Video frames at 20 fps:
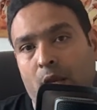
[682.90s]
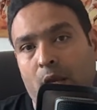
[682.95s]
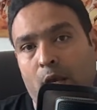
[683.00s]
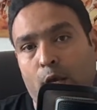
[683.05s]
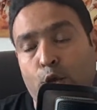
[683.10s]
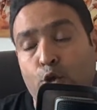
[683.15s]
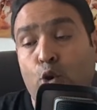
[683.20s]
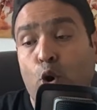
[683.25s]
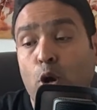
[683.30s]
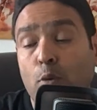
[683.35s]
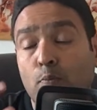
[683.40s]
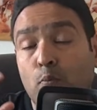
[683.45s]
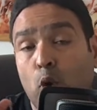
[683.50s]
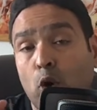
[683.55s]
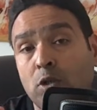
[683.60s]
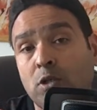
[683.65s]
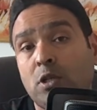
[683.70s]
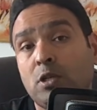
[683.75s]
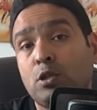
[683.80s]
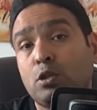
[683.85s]
your
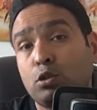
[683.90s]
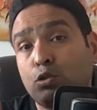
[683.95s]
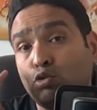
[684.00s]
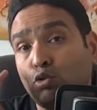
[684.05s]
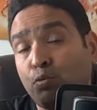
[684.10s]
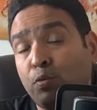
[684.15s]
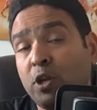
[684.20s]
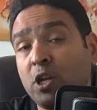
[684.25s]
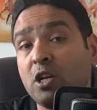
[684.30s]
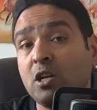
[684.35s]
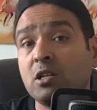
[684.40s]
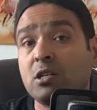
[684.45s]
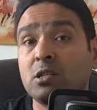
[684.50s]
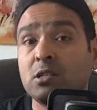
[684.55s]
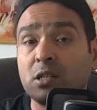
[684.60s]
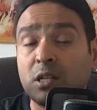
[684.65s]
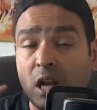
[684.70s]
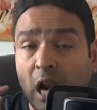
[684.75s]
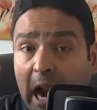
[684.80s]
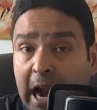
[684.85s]
bosses, superiors,
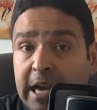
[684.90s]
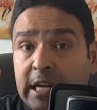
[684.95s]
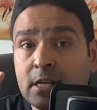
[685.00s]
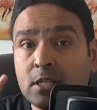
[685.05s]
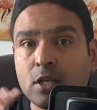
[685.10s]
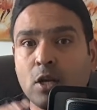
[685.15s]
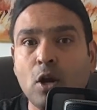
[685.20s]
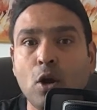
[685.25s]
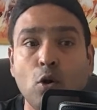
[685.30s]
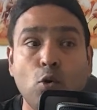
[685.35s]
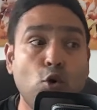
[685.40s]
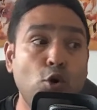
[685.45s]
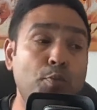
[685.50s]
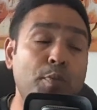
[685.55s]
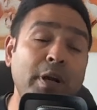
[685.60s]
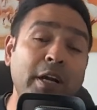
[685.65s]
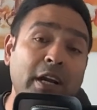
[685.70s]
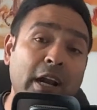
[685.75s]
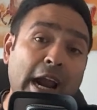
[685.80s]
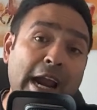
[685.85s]
clients could
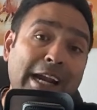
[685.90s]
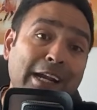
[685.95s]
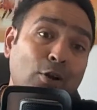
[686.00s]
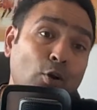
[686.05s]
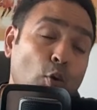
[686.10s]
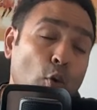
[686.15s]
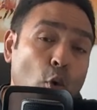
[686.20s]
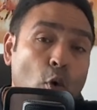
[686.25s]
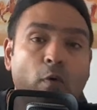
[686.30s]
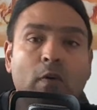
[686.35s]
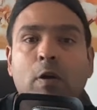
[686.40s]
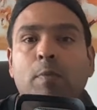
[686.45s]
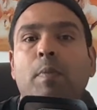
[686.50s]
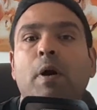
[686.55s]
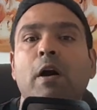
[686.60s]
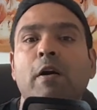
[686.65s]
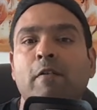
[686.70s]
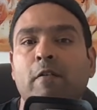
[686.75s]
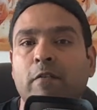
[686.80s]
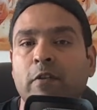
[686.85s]
be trying to
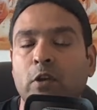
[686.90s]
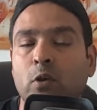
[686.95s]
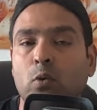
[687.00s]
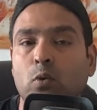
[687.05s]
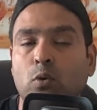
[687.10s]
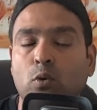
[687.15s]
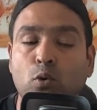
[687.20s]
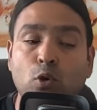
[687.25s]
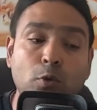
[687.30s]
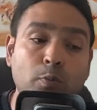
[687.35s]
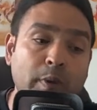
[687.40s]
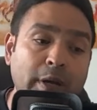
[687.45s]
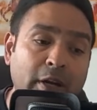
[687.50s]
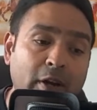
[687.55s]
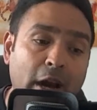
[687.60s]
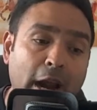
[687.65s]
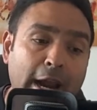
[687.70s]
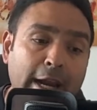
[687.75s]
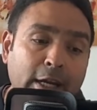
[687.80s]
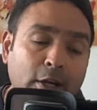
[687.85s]
overpower you, could be
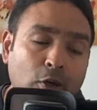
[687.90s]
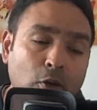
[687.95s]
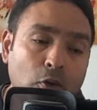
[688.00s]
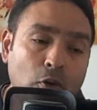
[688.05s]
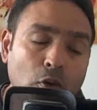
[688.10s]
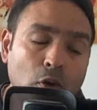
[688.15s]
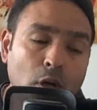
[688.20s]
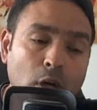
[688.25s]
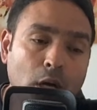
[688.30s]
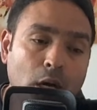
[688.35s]
trying to